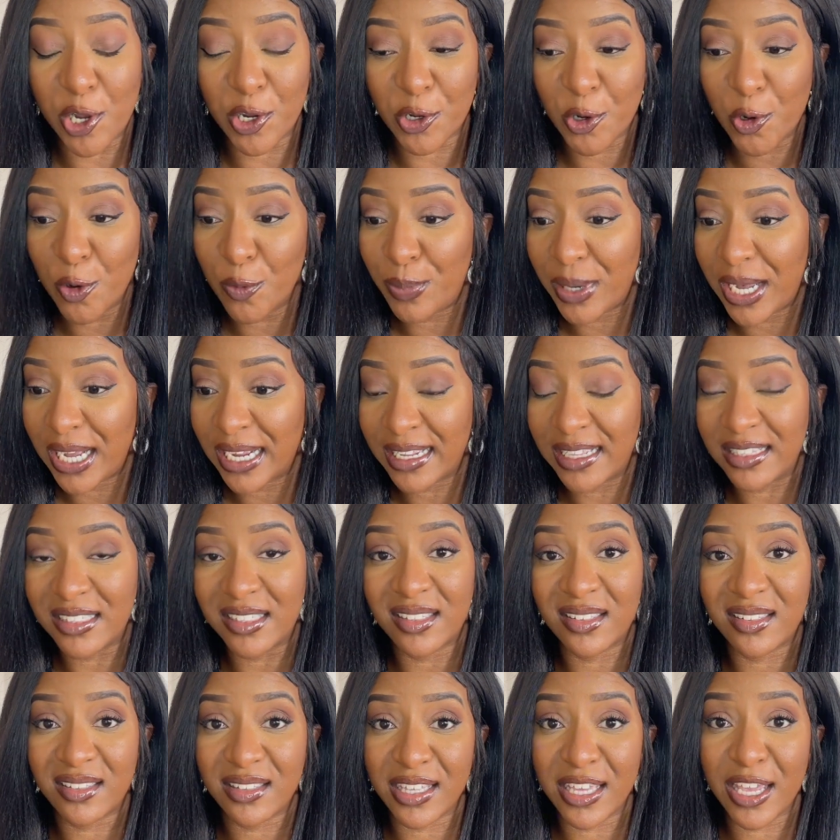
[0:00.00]
Go back and
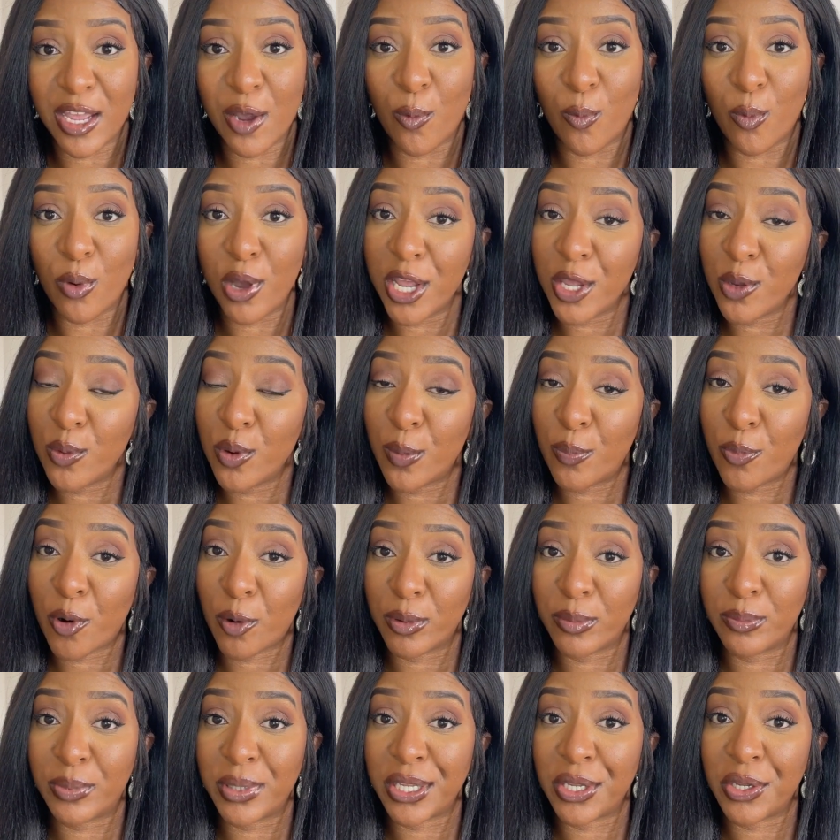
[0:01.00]
see where you are
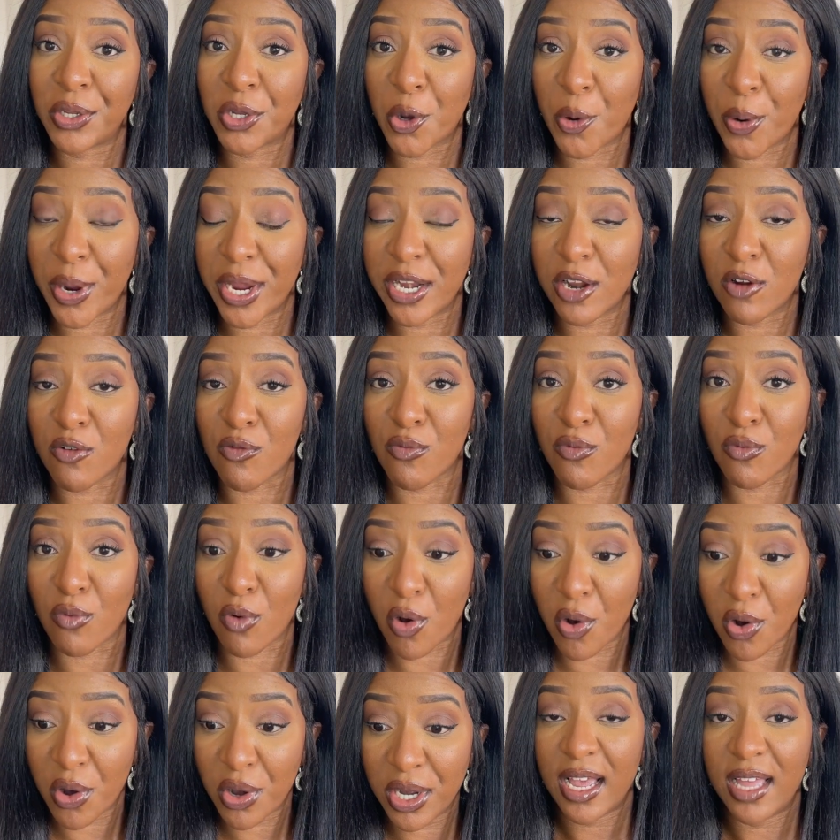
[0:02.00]
probably going
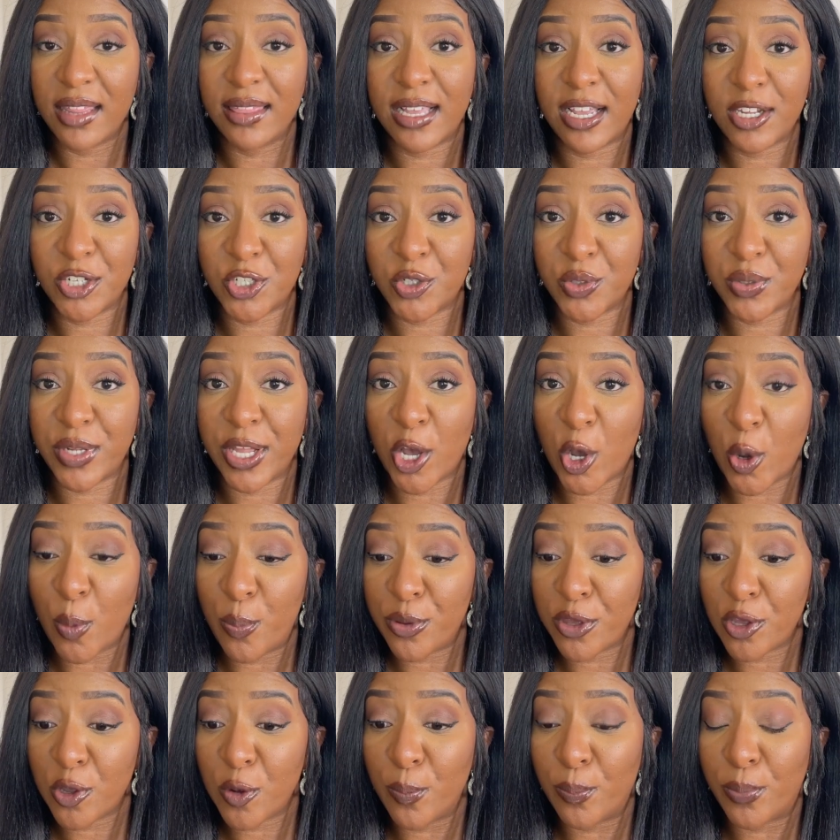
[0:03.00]
wrong, and that should
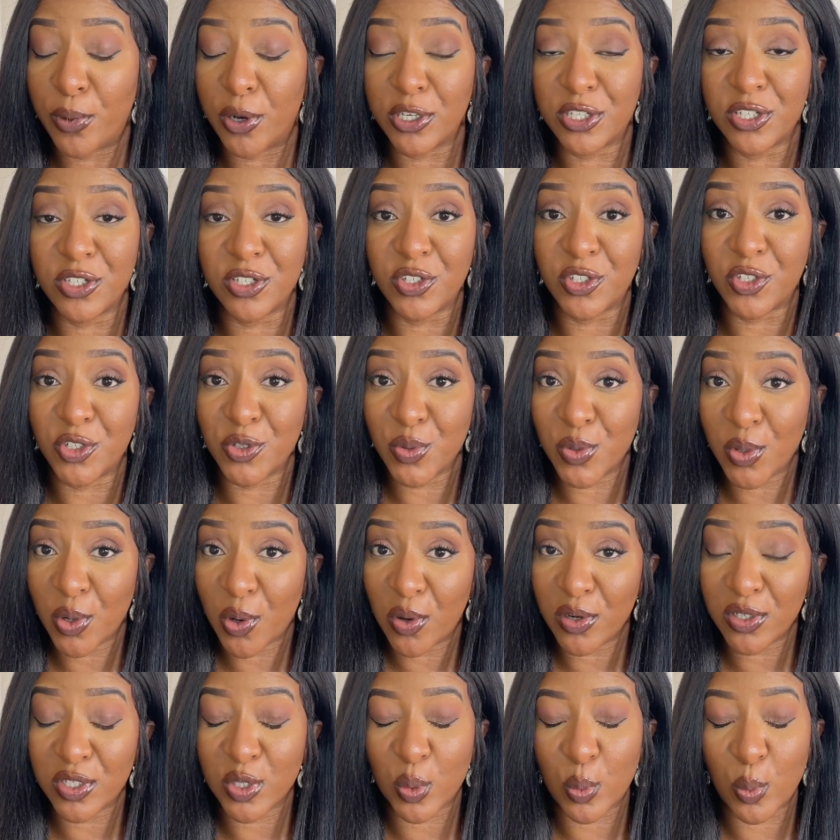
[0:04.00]
help you. But do
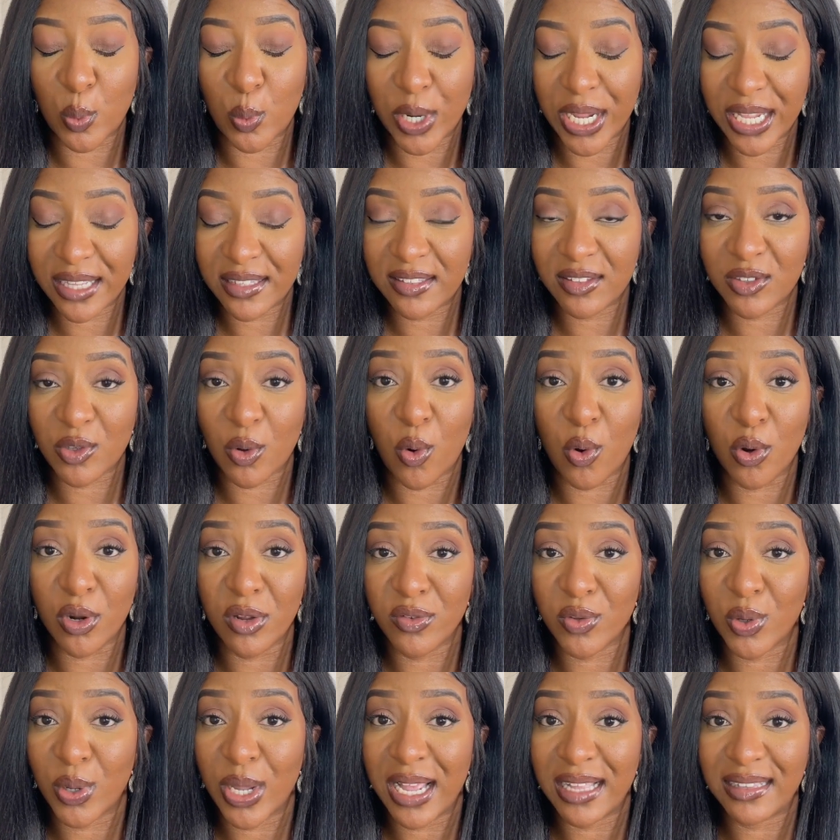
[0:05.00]
not waste all
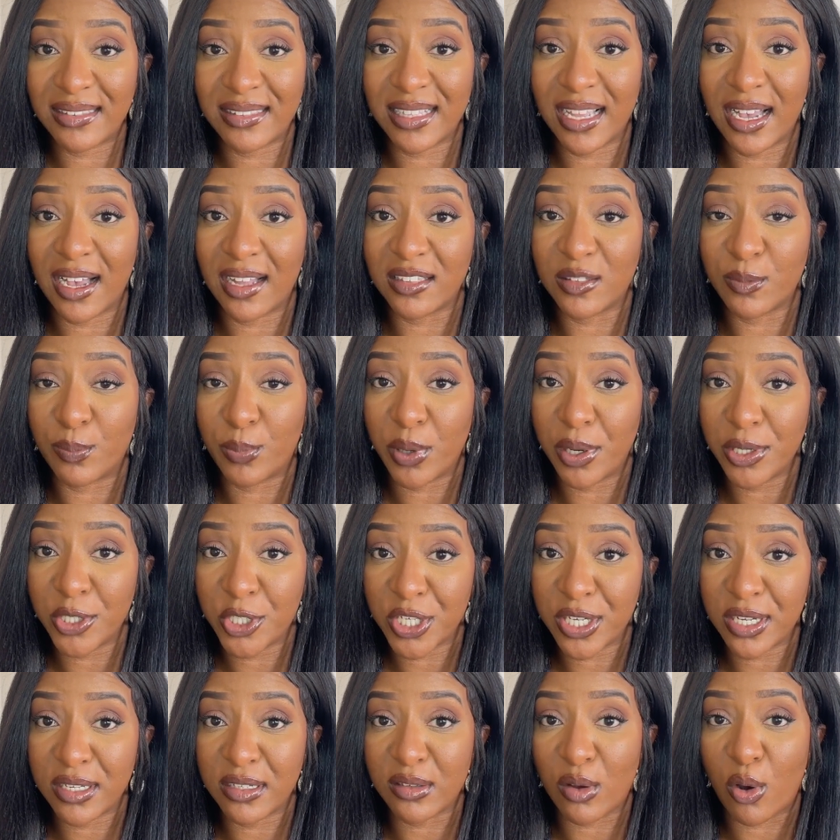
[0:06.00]
of your Etsy ads
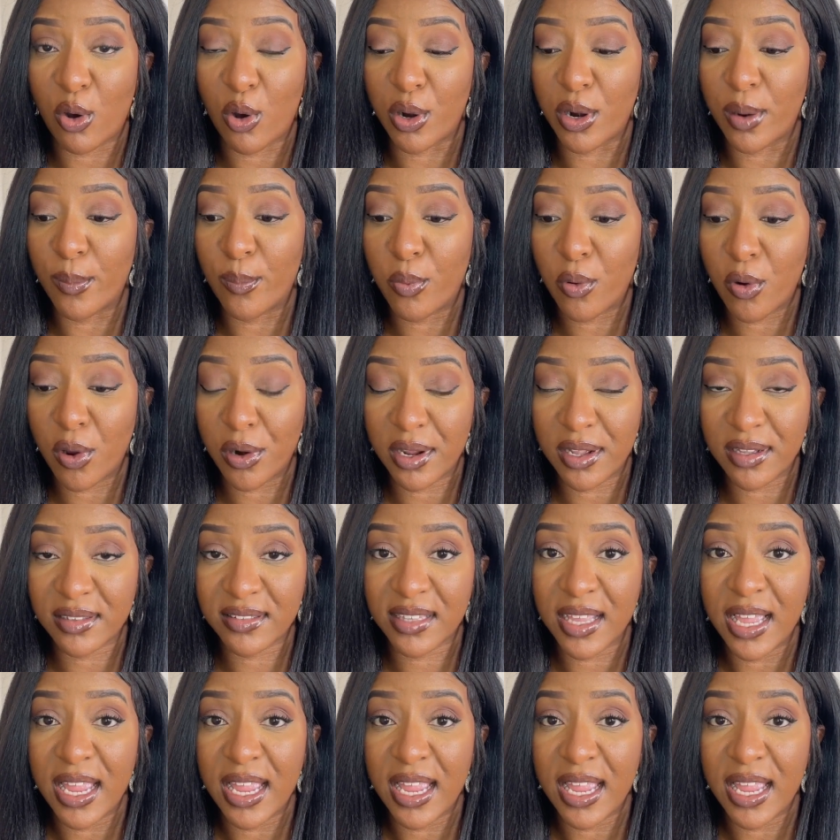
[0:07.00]
budget on products